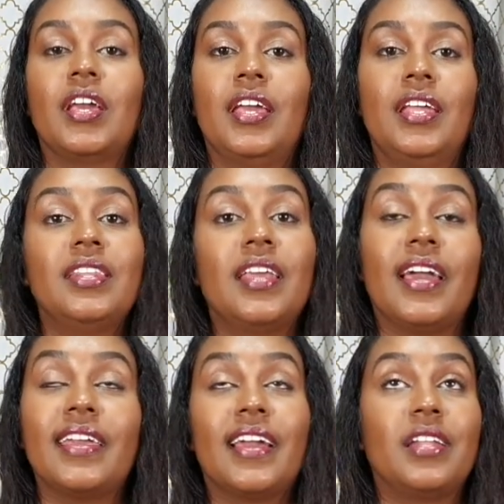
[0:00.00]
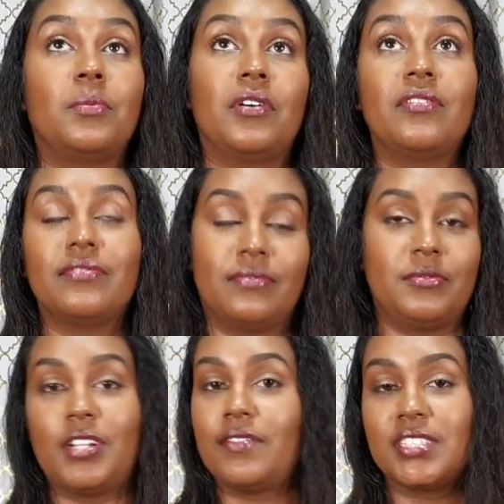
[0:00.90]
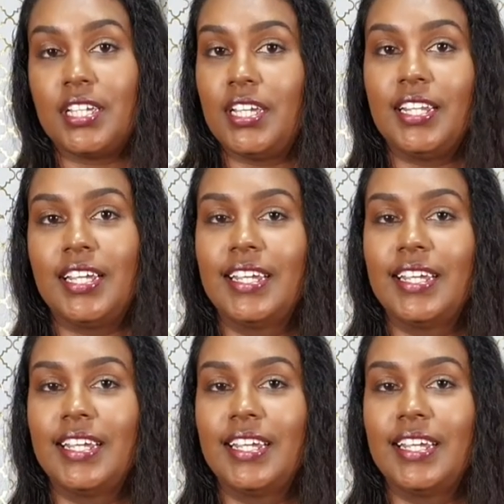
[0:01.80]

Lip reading: in the iCard above, whichever side.